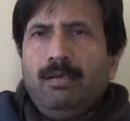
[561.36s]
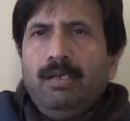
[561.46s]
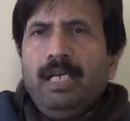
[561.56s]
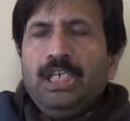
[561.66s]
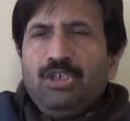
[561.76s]
uh,
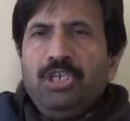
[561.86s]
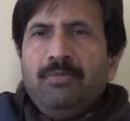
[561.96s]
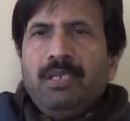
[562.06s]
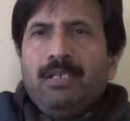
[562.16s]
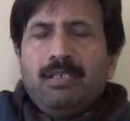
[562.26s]
any
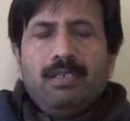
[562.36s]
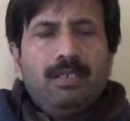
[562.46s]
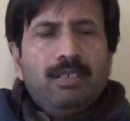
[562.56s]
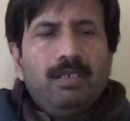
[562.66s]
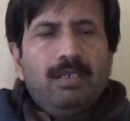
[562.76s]
treatment
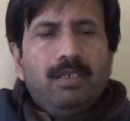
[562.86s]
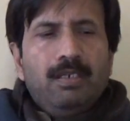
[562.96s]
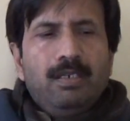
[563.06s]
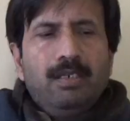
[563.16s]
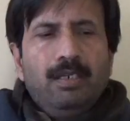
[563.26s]

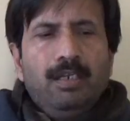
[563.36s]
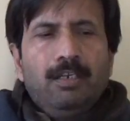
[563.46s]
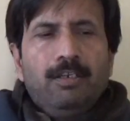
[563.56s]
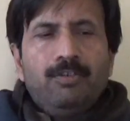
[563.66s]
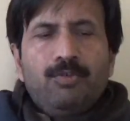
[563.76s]

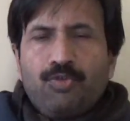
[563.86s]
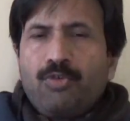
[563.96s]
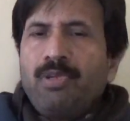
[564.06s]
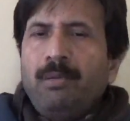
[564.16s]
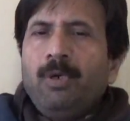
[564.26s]
and you
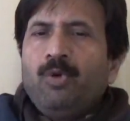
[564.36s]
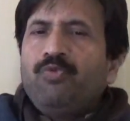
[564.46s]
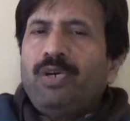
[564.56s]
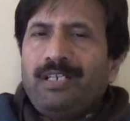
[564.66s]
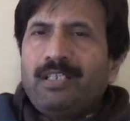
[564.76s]
should be able to
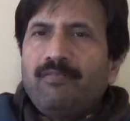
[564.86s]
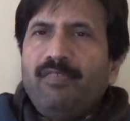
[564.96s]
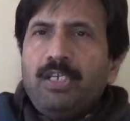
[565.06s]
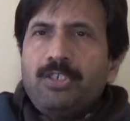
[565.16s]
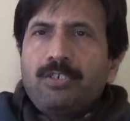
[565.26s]
fight the
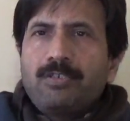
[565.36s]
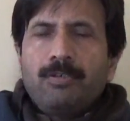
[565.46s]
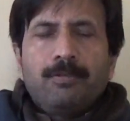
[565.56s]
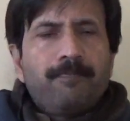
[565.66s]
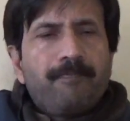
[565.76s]
infections you
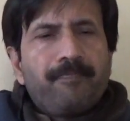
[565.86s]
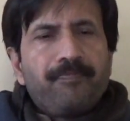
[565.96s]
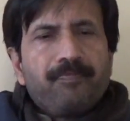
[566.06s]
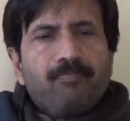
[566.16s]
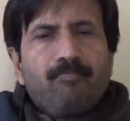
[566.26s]
know
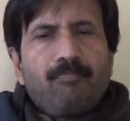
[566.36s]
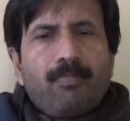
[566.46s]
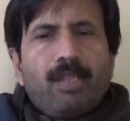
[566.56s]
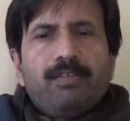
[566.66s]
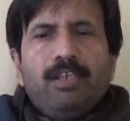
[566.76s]

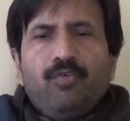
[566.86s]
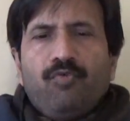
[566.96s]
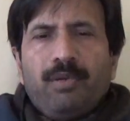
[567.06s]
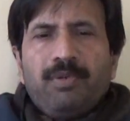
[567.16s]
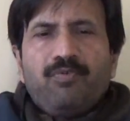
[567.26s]
thank you
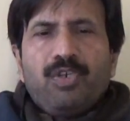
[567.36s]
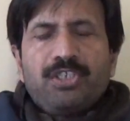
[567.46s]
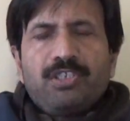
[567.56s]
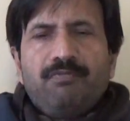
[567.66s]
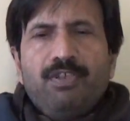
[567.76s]
very much for
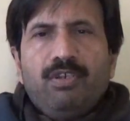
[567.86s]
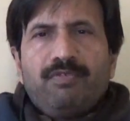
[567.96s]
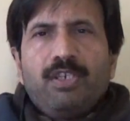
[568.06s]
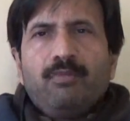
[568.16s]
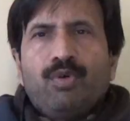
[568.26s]
watching this video
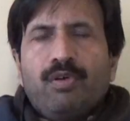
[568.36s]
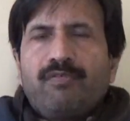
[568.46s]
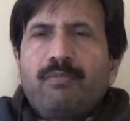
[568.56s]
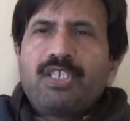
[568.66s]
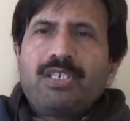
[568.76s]
if you need more
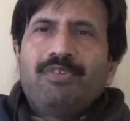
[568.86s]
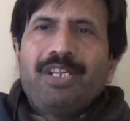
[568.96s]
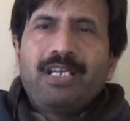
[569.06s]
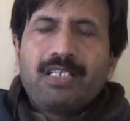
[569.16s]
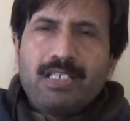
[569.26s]
information about
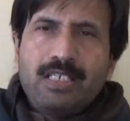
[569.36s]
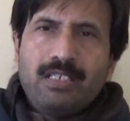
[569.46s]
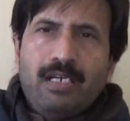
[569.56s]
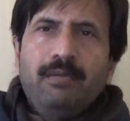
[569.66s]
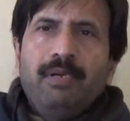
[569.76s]
any disease
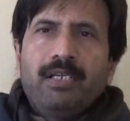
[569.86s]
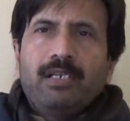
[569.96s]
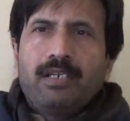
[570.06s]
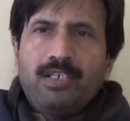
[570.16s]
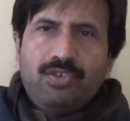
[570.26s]
or any medical
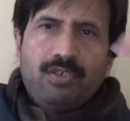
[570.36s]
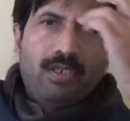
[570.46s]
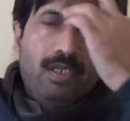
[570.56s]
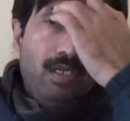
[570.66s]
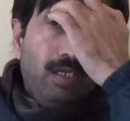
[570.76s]
condition
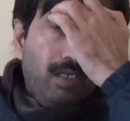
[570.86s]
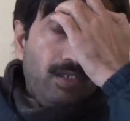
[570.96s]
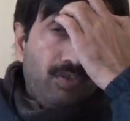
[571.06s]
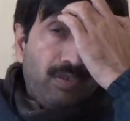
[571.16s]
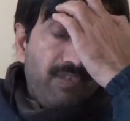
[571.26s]

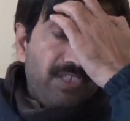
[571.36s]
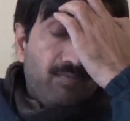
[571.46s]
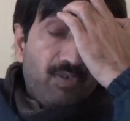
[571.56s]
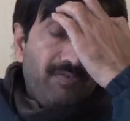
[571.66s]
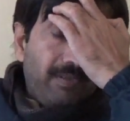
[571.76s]
you can visit
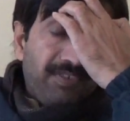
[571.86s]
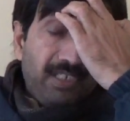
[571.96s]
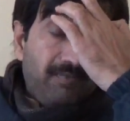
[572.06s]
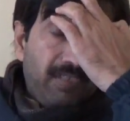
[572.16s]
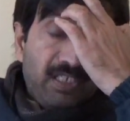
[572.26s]
my
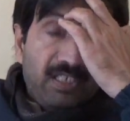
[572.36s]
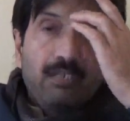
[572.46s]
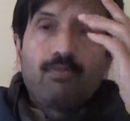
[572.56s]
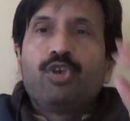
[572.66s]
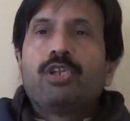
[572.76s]
website which is
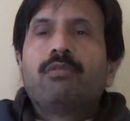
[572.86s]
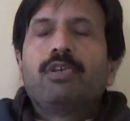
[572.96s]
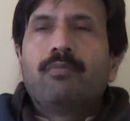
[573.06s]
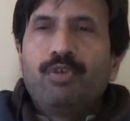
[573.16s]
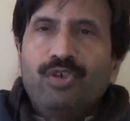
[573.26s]

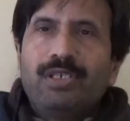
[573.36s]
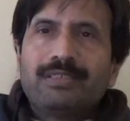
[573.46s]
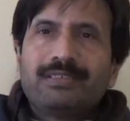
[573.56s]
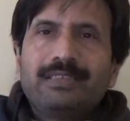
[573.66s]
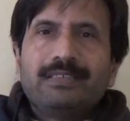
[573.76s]

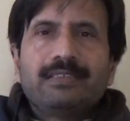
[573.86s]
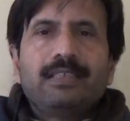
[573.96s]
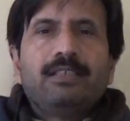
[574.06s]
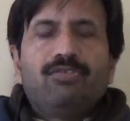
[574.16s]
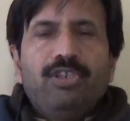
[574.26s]

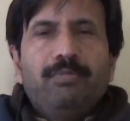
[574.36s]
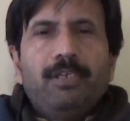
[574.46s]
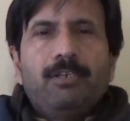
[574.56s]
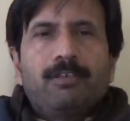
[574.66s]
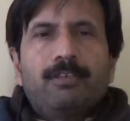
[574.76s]

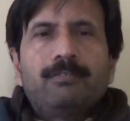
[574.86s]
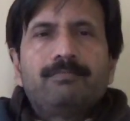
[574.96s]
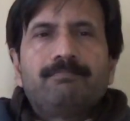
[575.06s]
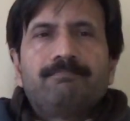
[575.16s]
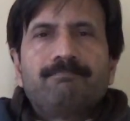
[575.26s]
www.diseasesandtreatment.com
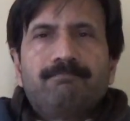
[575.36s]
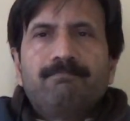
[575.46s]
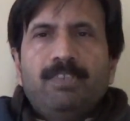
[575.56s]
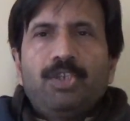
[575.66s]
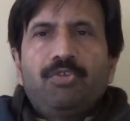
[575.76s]

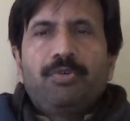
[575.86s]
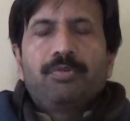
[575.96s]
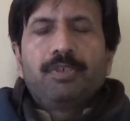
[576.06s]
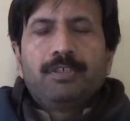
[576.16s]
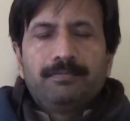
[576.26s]
thank you and
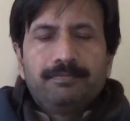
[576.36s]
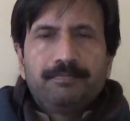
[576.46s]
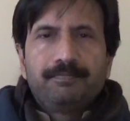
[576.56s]
goodbye